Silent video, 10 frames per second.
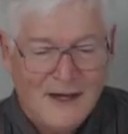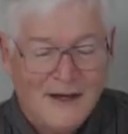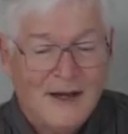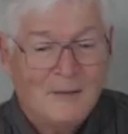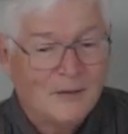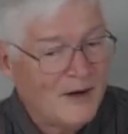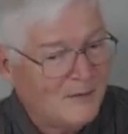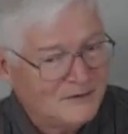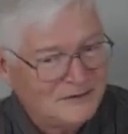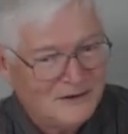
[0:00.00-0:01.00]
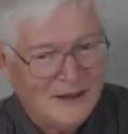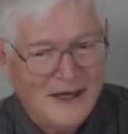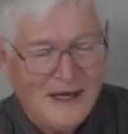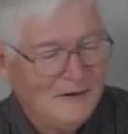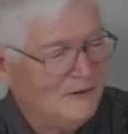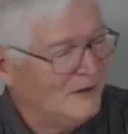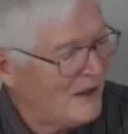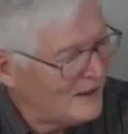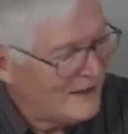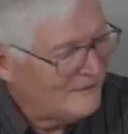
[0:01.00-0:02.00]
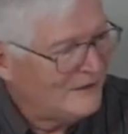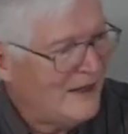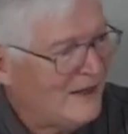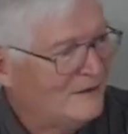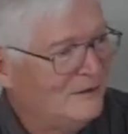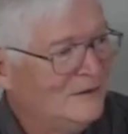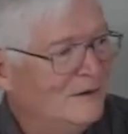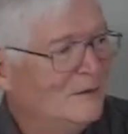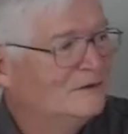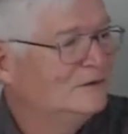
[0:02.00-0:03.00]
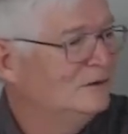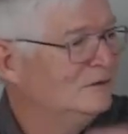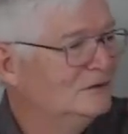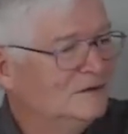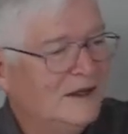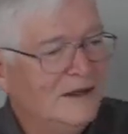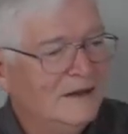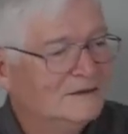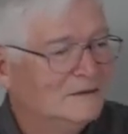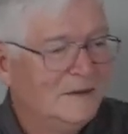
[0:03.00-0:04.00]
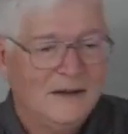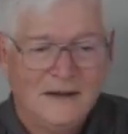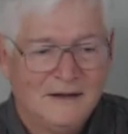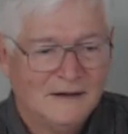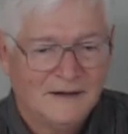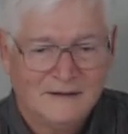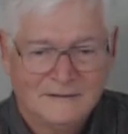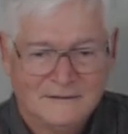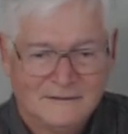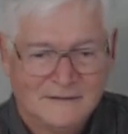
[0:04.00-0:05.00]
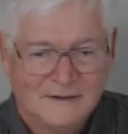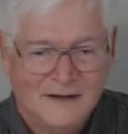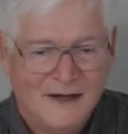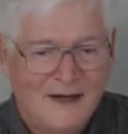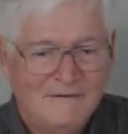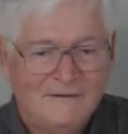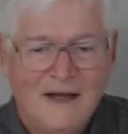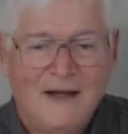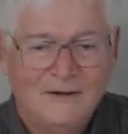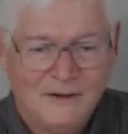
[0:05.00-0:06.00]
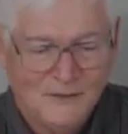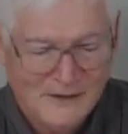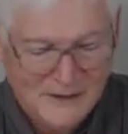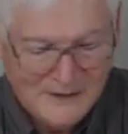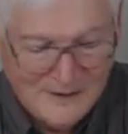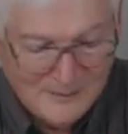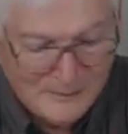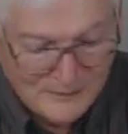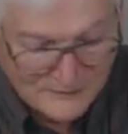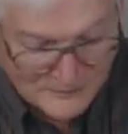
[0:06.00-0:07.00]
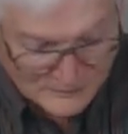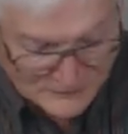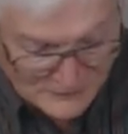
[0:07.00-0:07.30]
And I promise you, I do not have the attitude that what students say doesn't mean anything. I value input from